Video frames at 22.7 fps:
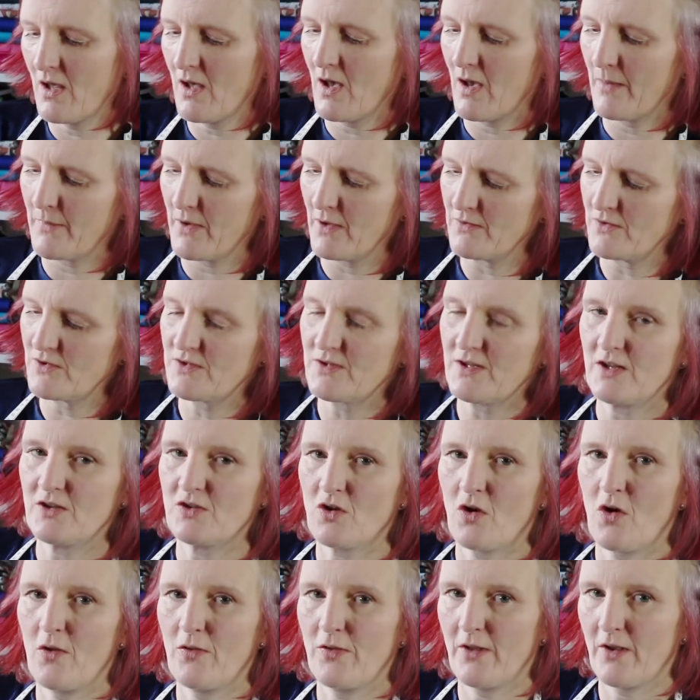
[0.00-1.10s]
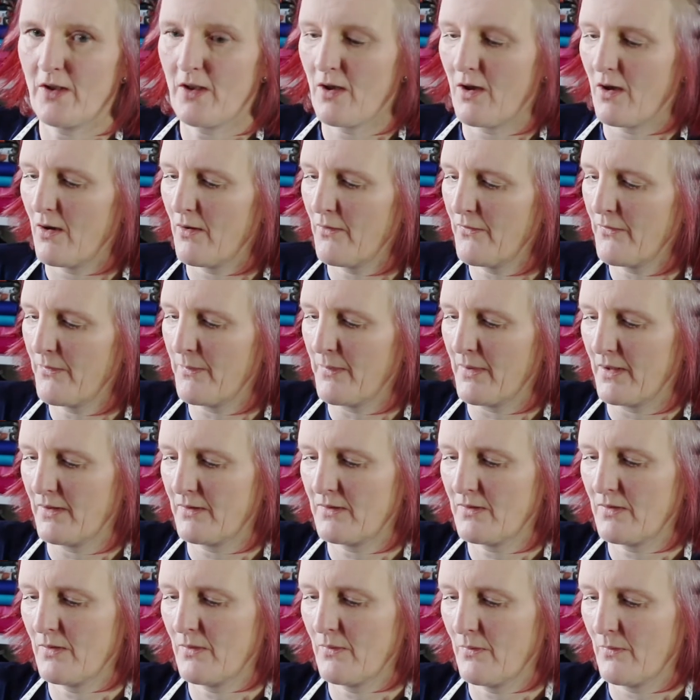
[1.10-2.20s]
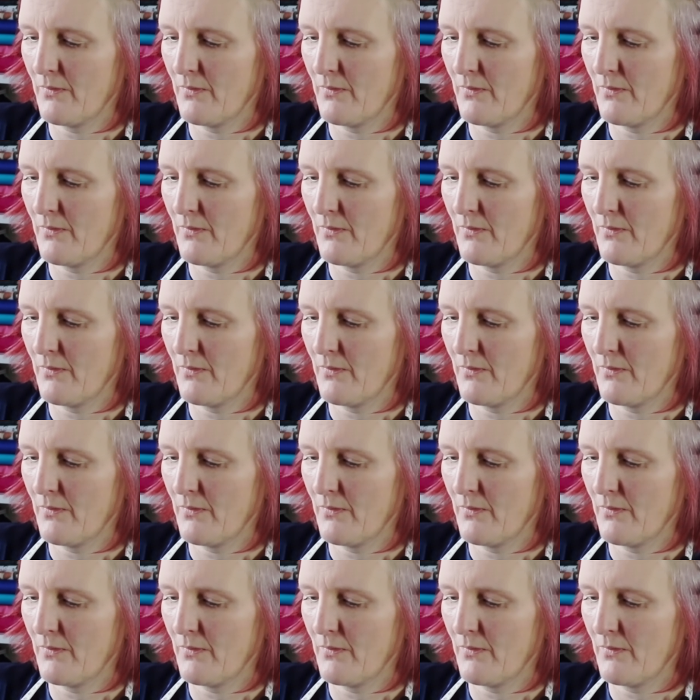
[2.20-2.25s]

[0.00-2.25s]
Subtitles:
I'm going to stitch on the cuff, but